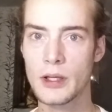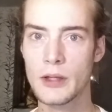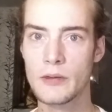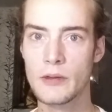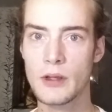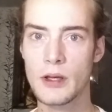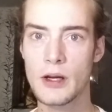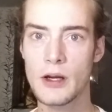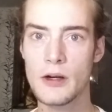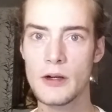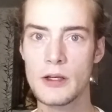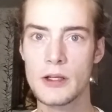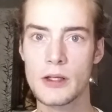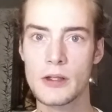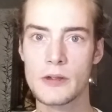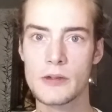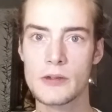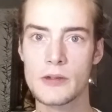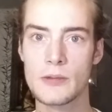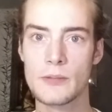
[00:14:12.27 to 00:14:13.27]
And the
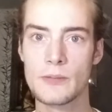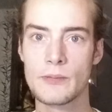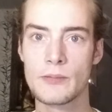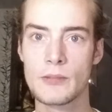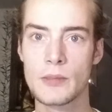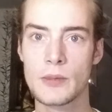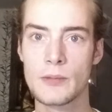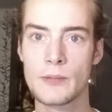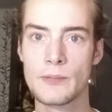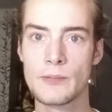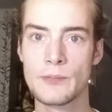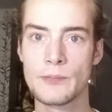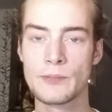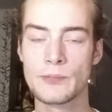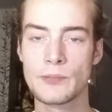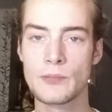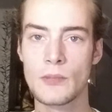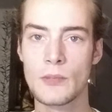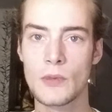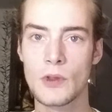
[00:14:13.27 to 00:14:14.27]
Aryas.
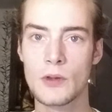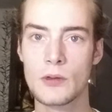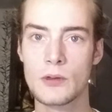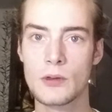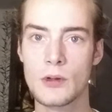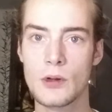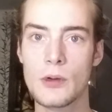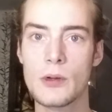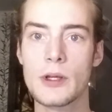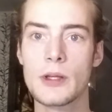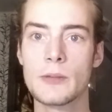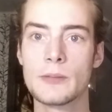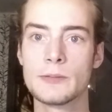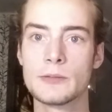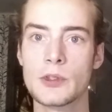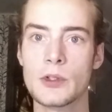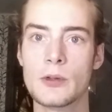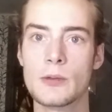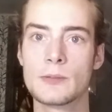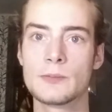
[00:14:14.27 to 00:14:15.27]
Okay,
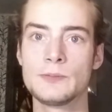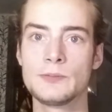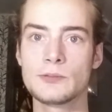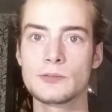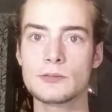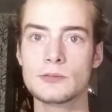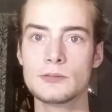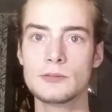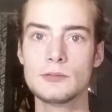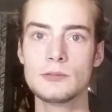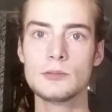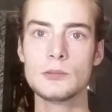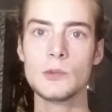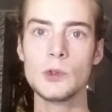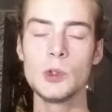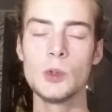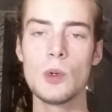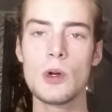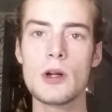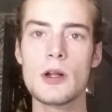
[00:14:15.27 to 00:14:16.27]
so
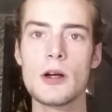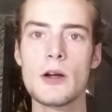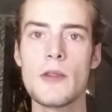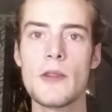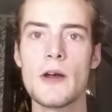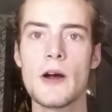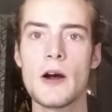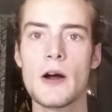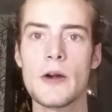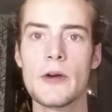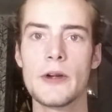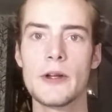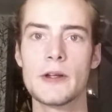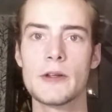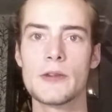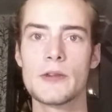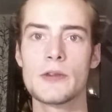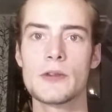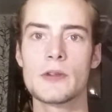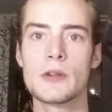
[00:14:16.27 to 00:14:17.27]
what are the
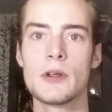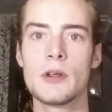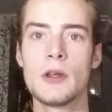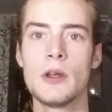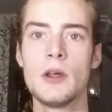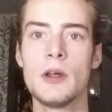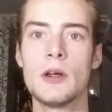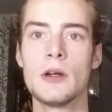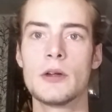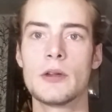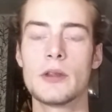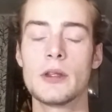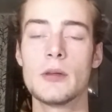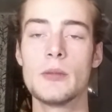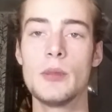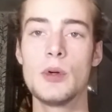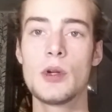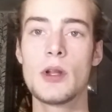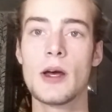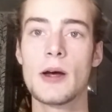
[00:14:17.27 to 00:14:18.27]
Aryas? The
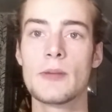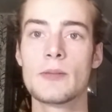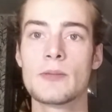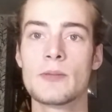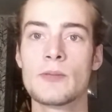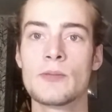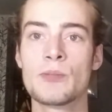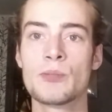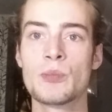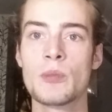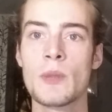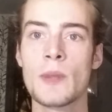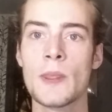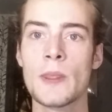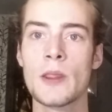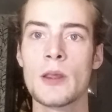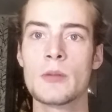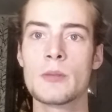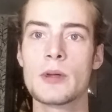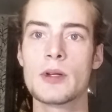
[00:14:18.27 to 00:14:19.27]
Buddha,
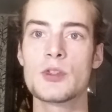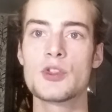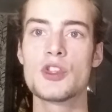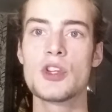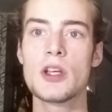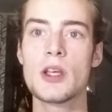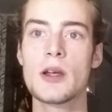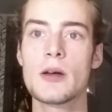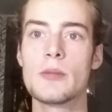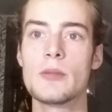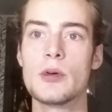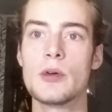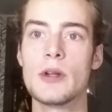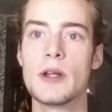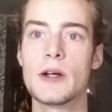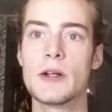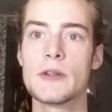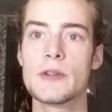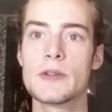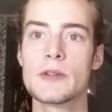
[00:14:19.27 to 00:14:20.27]
Pacceka
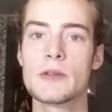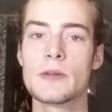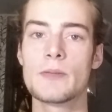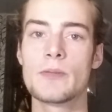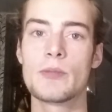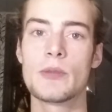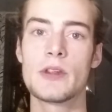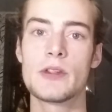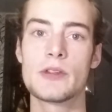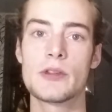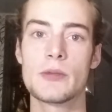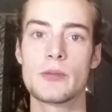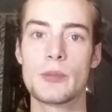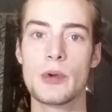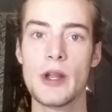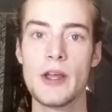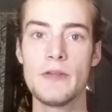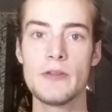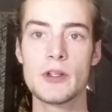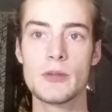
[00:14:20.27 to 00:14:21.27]
Buddhas, that's a
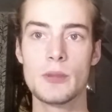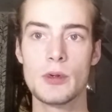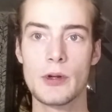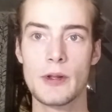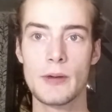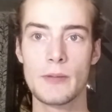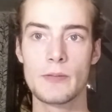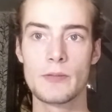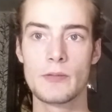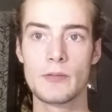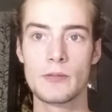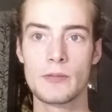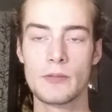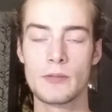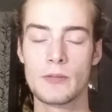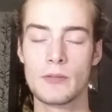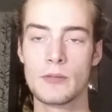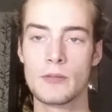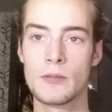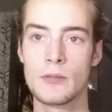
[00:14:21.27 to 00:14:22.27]
private Buddha,
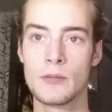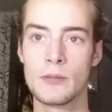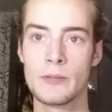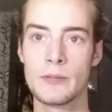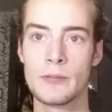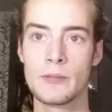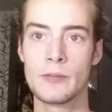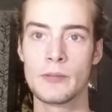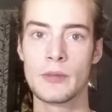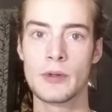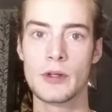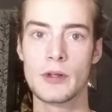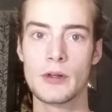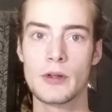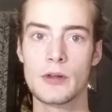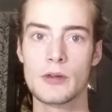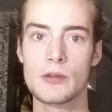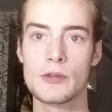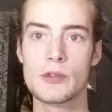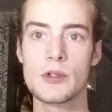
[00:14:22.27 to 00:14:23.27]

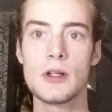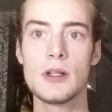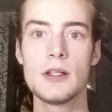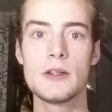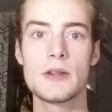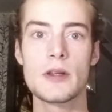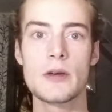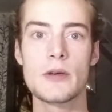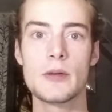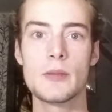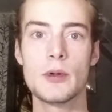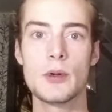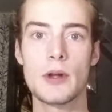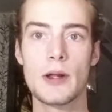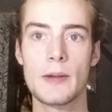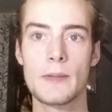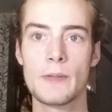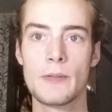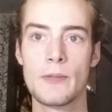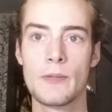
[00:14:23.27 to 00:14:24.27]
a solitary
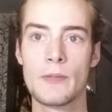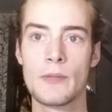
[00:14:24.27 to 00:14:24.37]
Buddha,